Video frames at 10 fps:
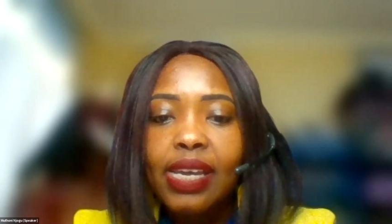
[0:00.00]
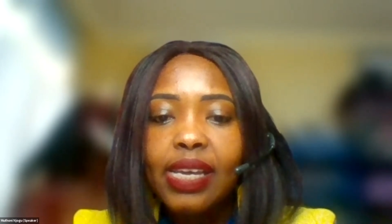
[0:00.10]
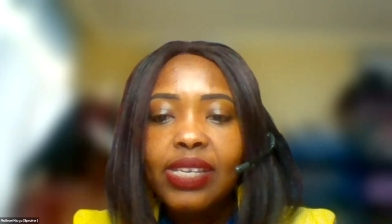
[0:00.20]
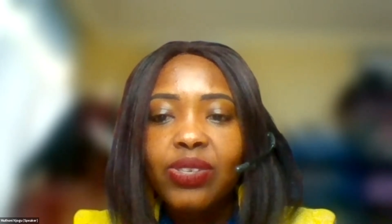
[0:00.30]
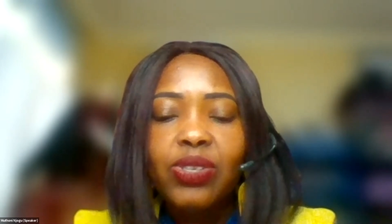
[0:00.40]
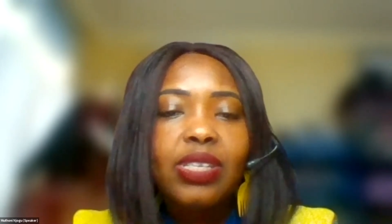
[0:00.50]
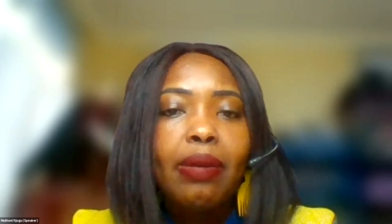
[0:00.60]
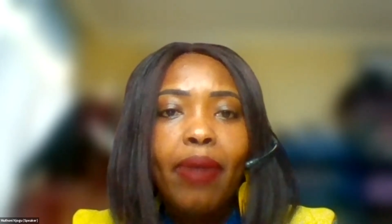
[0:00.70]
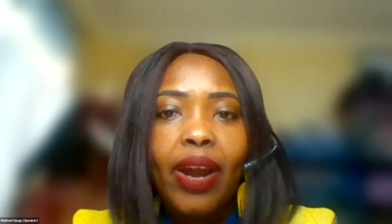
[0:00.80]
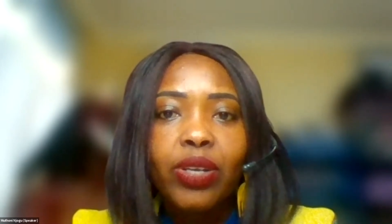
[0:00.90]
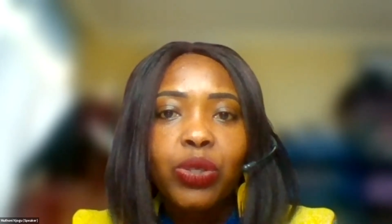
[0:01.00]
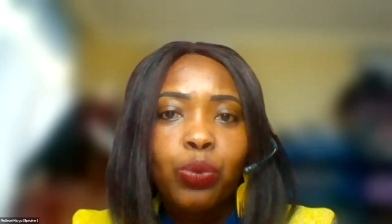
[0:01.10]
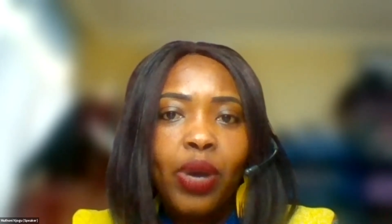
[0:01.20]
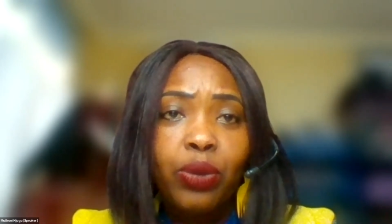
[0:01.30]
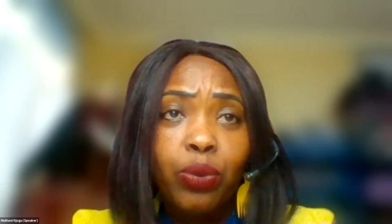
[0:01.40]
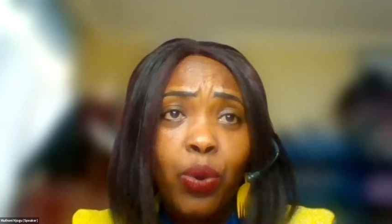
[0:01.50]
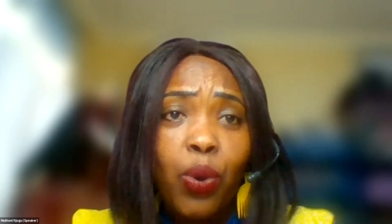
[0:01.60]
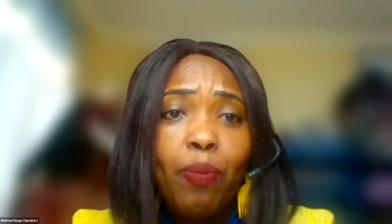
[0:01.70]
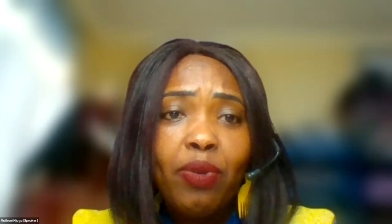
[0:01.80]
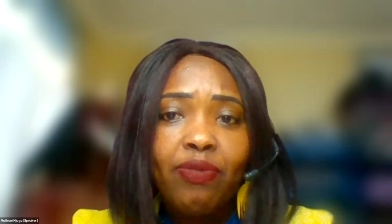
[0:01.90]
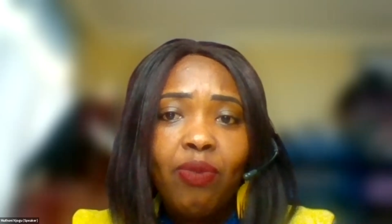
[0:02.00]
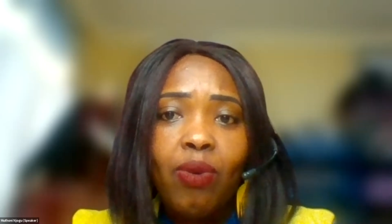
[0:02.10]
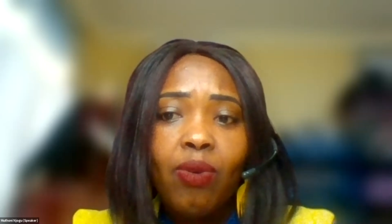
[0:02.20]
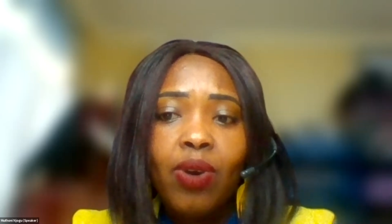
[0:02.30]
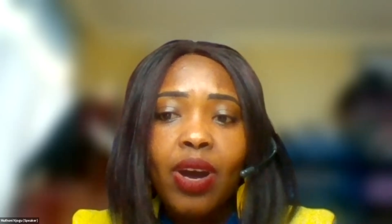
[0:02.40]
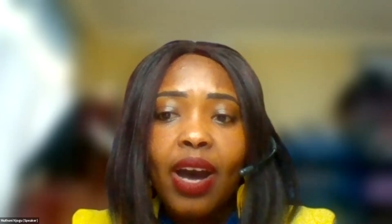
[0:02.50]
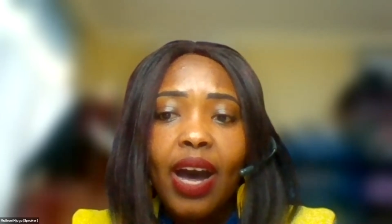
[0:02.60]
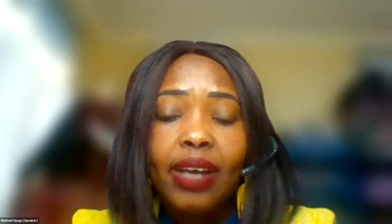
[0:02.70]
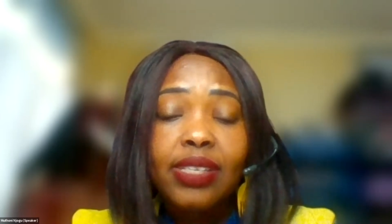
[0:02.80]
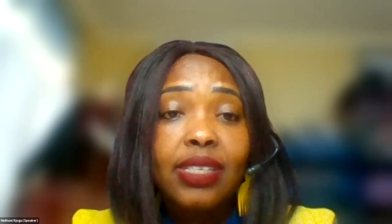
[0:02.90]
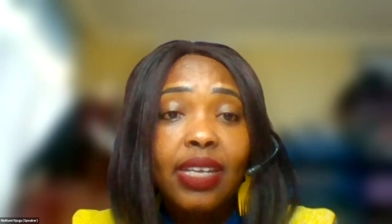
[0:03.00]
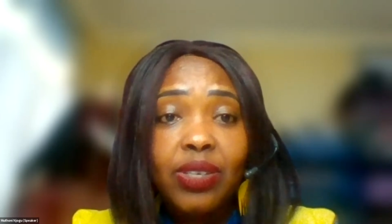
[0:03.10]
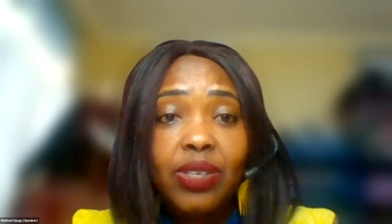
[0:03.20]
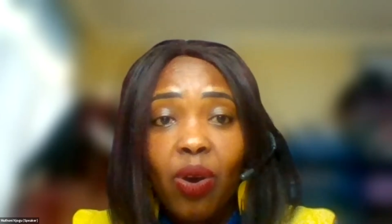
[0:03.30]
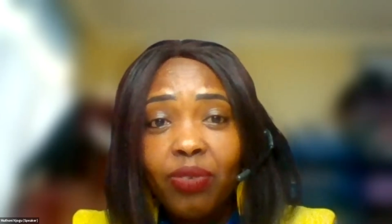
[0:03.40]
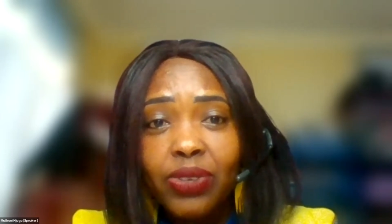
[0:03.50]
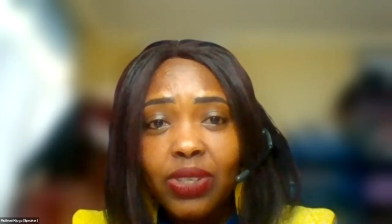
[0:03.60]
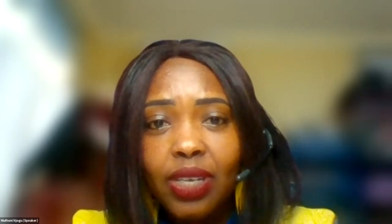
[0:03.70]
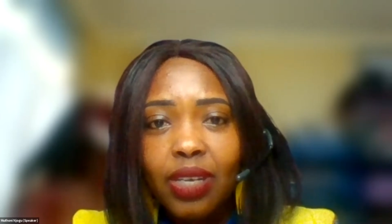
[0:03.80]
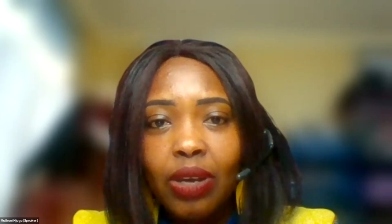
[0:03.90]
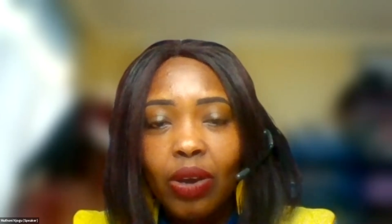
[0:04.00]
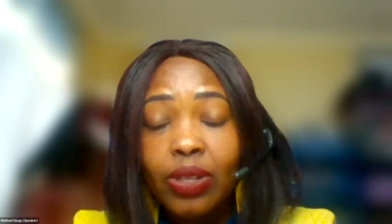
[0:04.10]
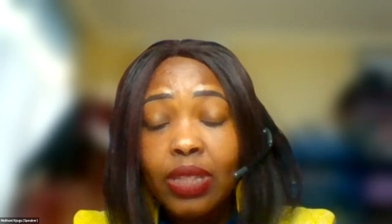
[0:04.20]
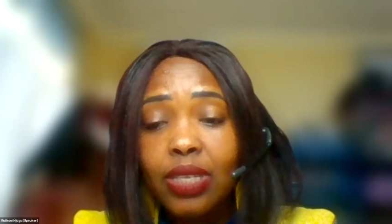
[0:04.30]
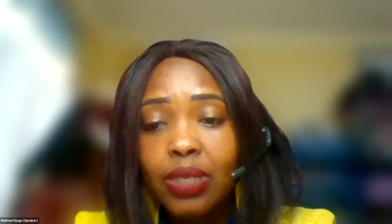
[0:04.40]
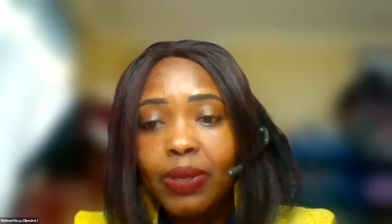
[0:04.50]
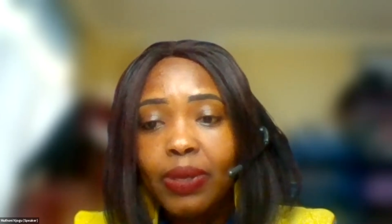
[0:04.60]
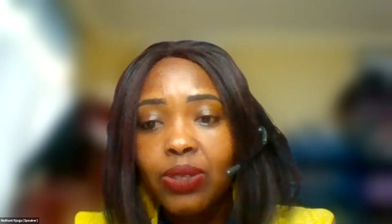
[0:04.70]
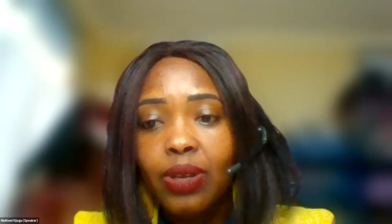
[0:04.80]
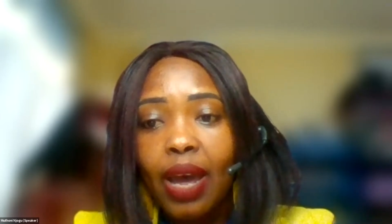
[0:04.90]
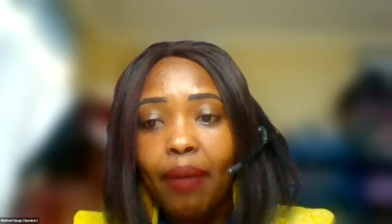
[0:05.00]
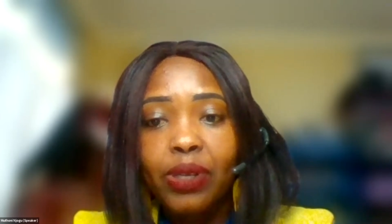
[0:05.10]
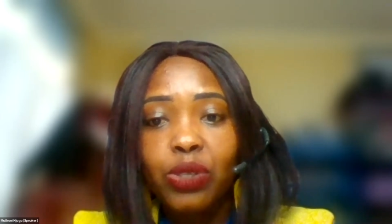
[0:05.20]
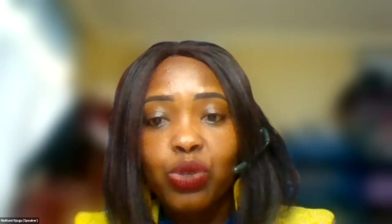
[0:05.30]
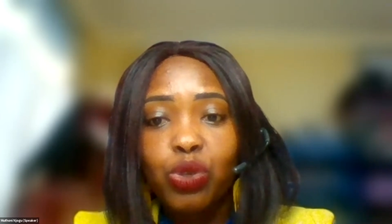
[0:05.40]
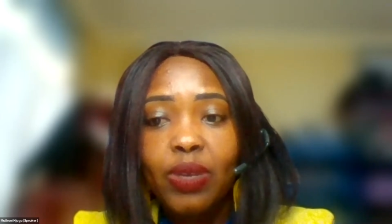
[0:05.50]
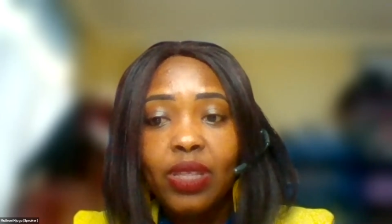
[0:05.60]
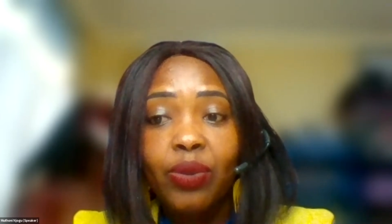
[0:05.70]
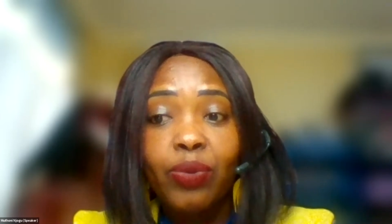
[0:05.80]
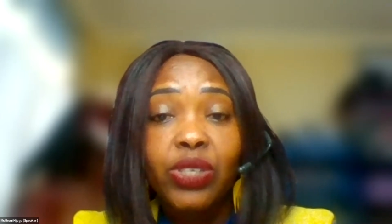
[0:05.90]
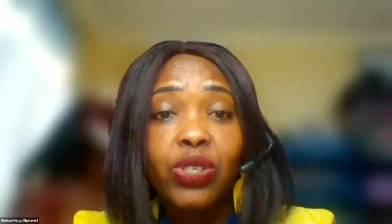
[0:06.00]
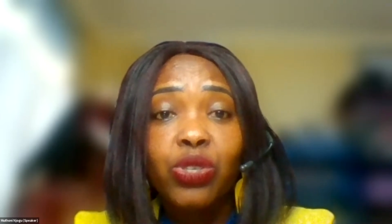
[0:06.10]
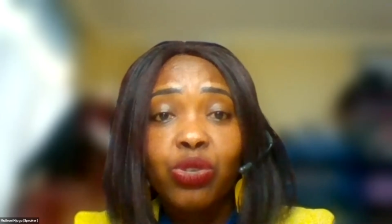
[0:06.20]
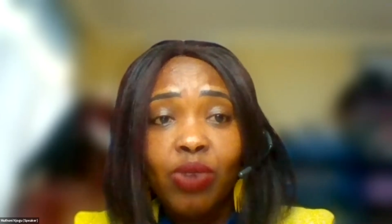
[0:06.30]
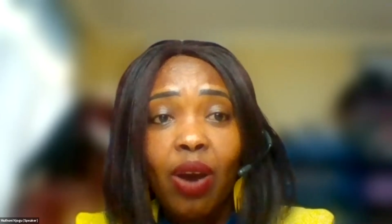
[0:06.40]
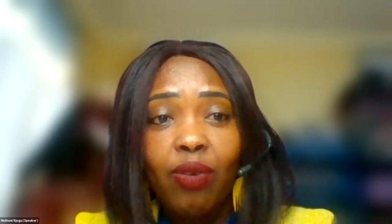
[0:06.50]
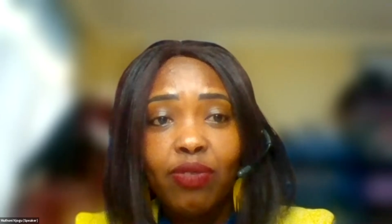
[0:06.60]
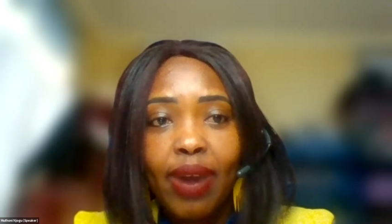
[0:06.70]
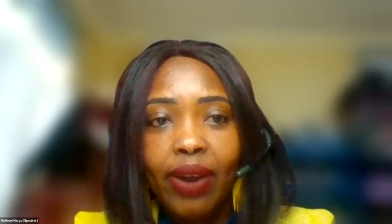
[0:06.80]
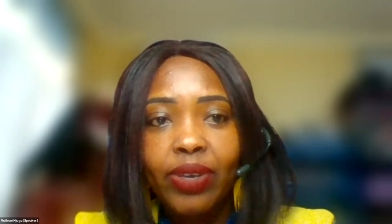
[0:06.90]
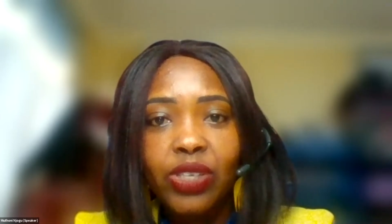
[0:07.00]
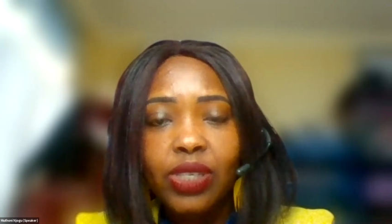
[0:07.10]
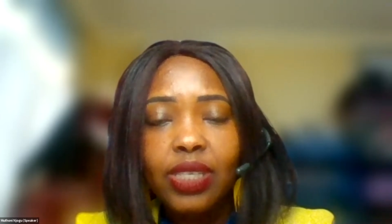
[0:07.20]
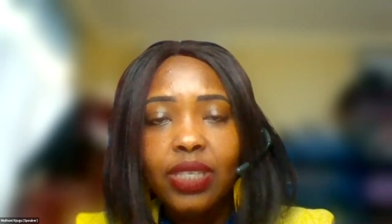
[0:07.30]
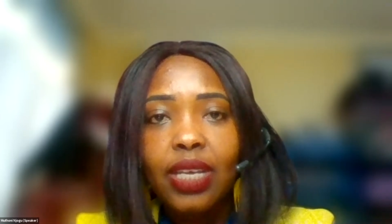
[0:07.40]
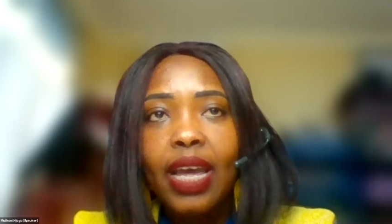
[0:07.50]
is just a marriage where you go before a state officer, and this person happens to be the registrar of marriages,